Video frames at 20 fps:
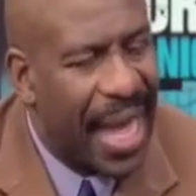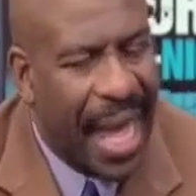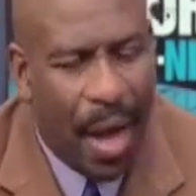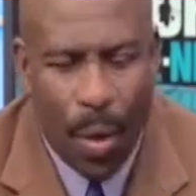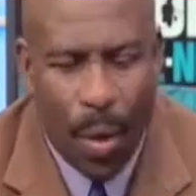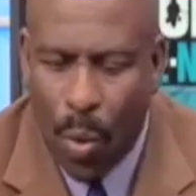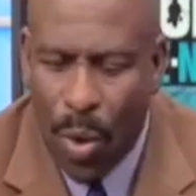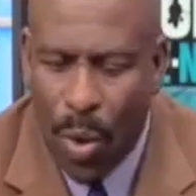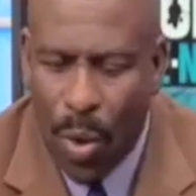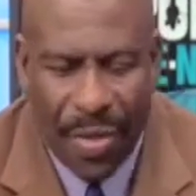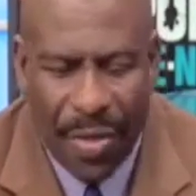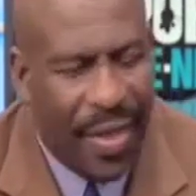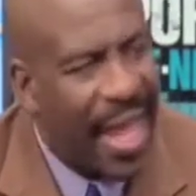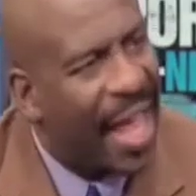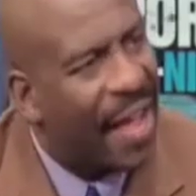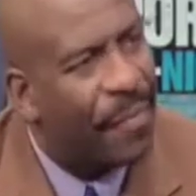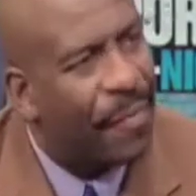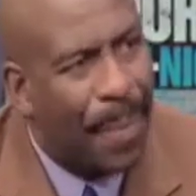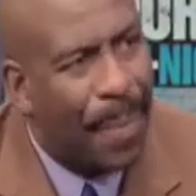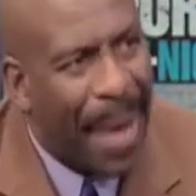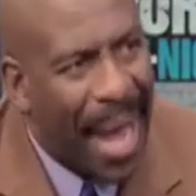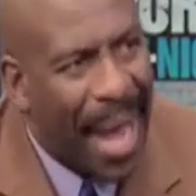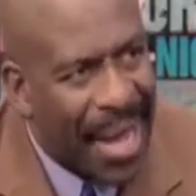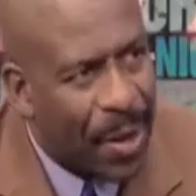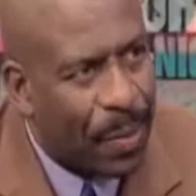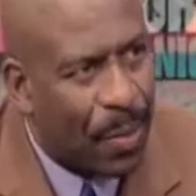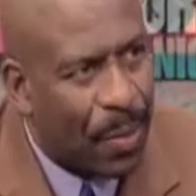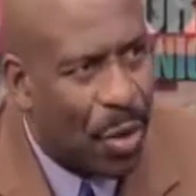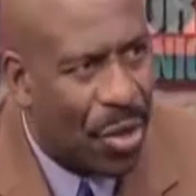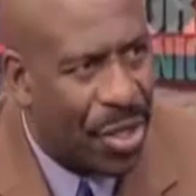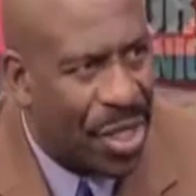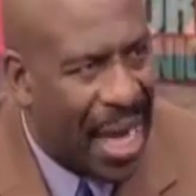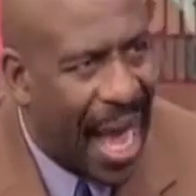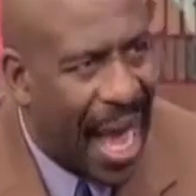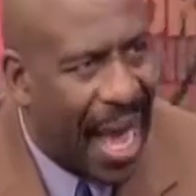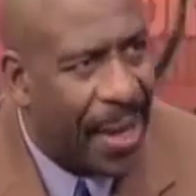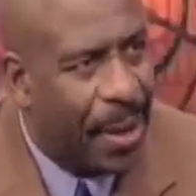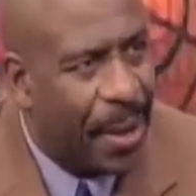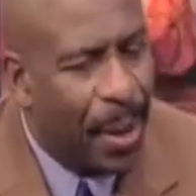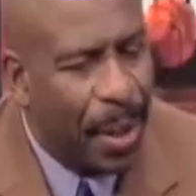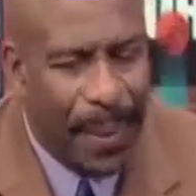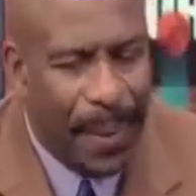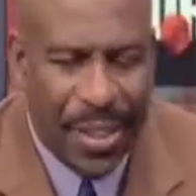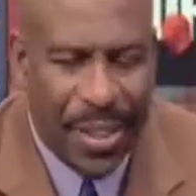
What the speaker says: Now, whether they have Bynum or not.